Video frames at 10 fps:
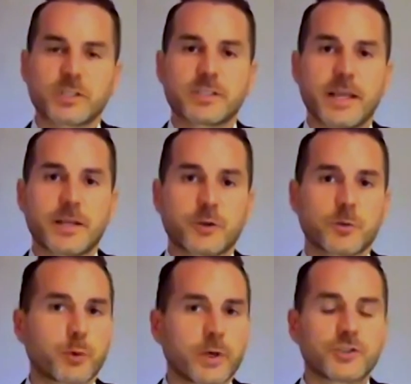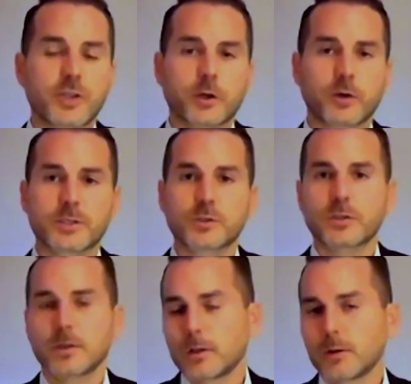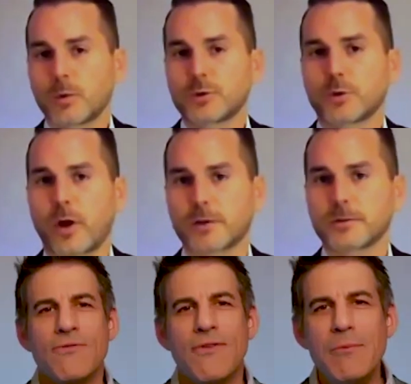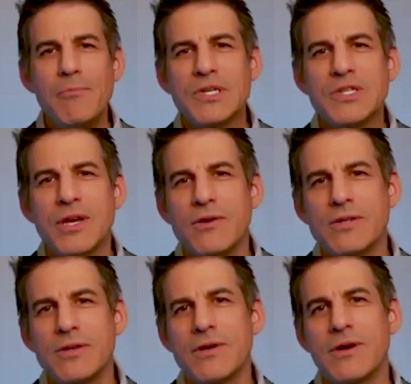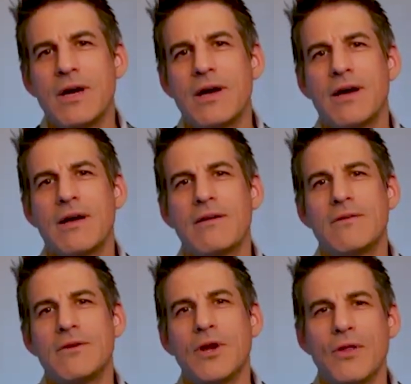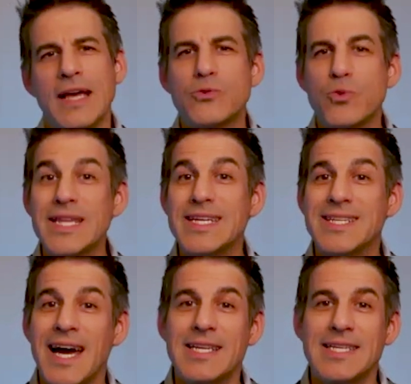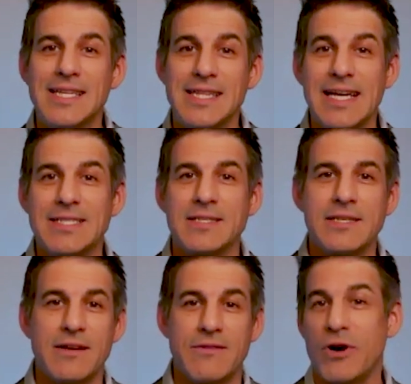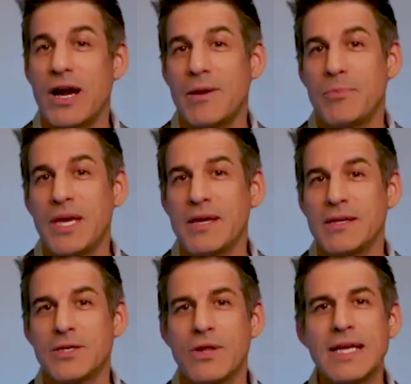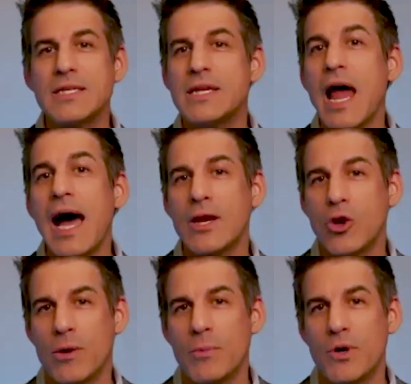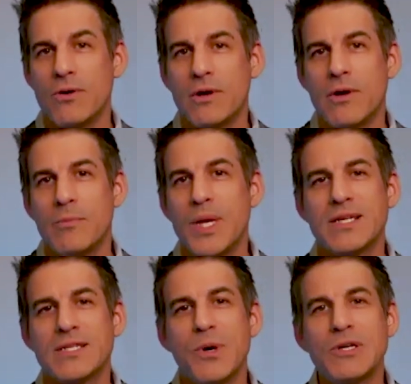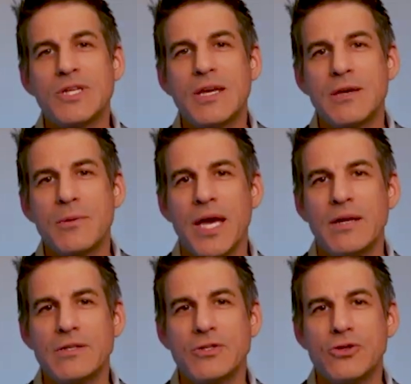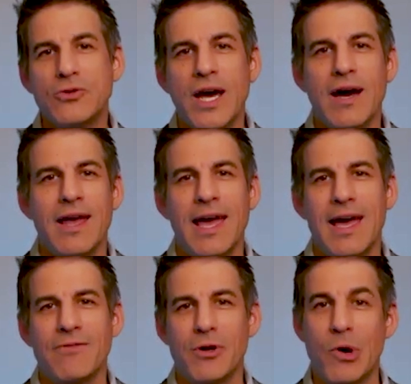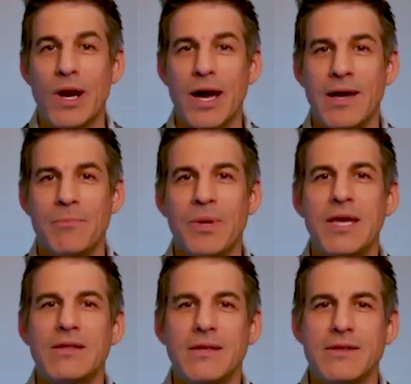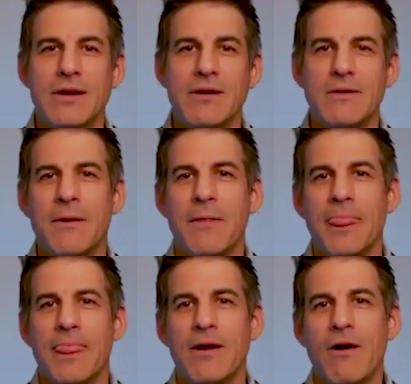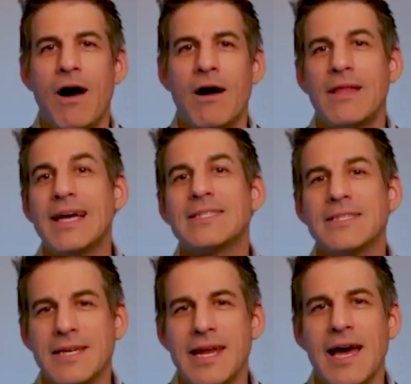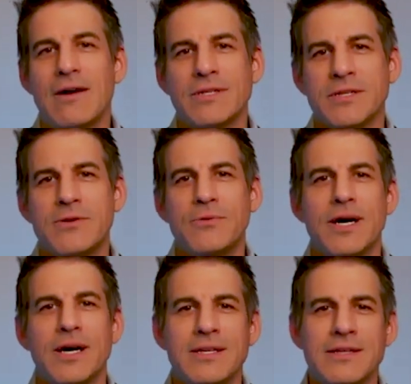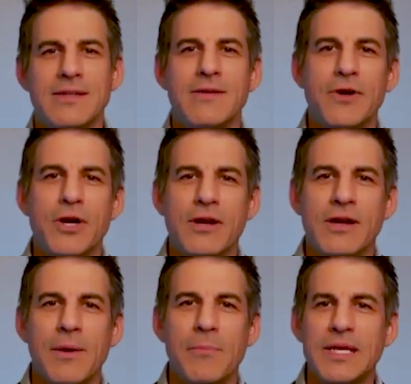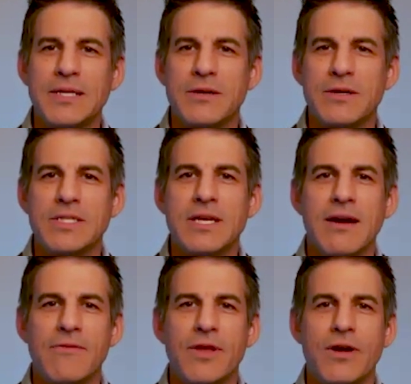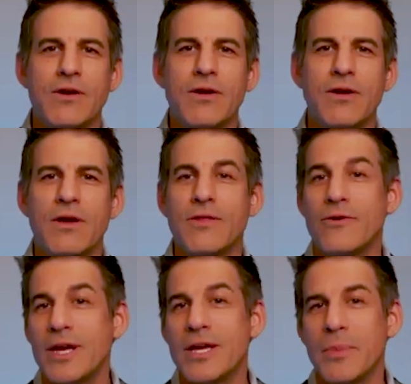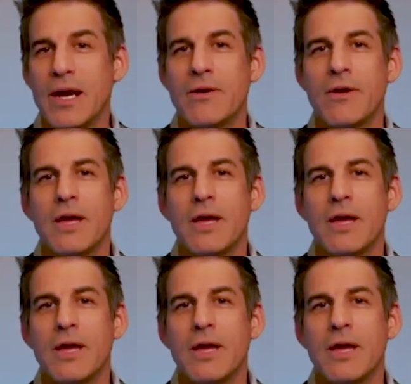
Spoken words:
standard, pretty generous. What's your thoughts? 5%, that's really tied to the licensing of our IP. So that's not normal, because most incubators do not have their own IP that they're licensing out to the different companies that are inside of their incubator.